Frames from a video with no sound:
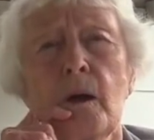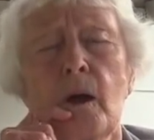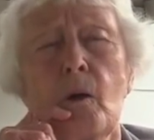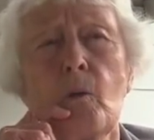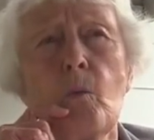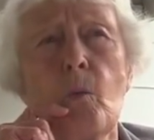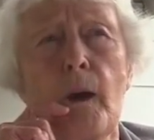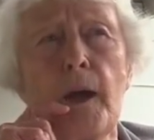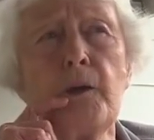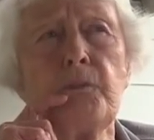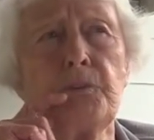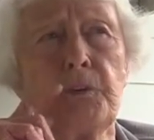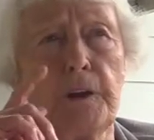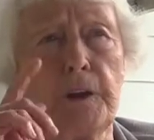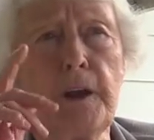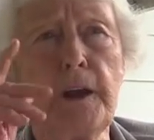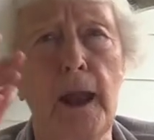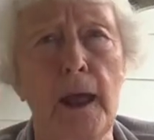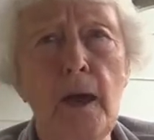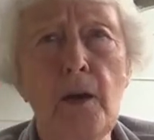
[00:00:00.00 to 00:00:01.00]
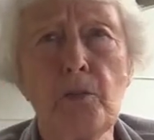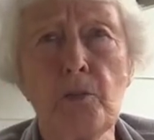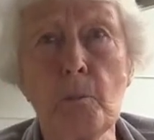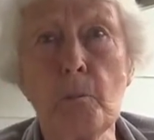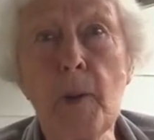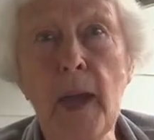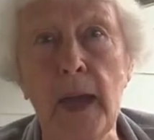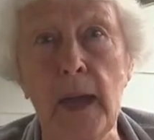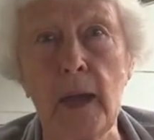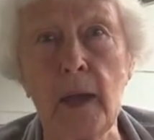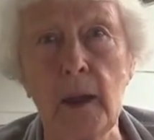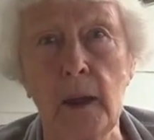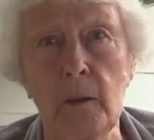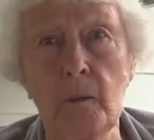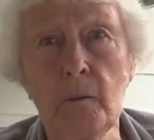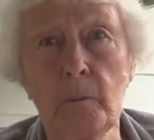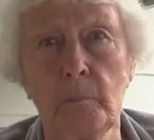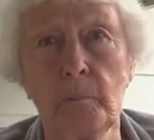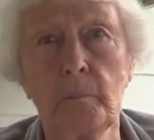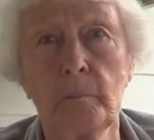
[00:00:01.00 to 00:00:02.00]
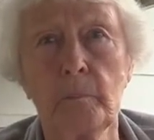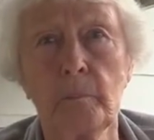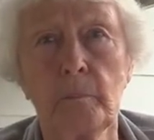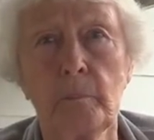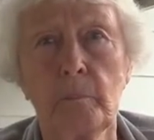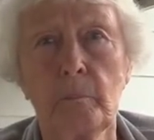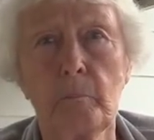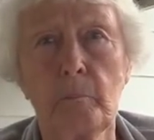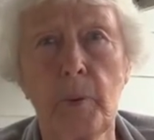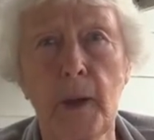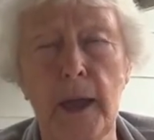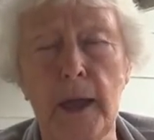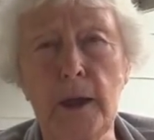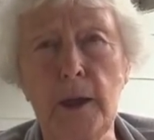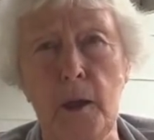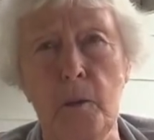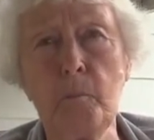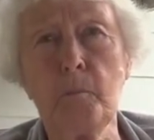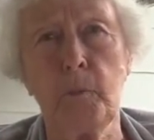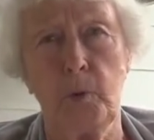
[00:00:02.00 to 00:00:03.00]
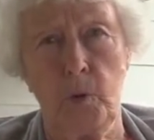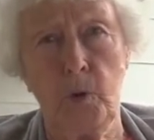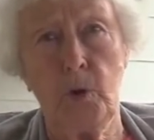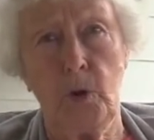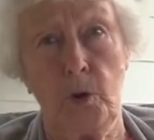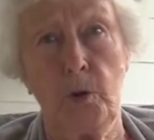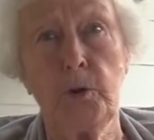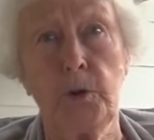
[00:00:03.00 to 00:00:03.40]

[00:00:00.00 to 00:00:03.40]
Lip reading: away from another man. Paid him good.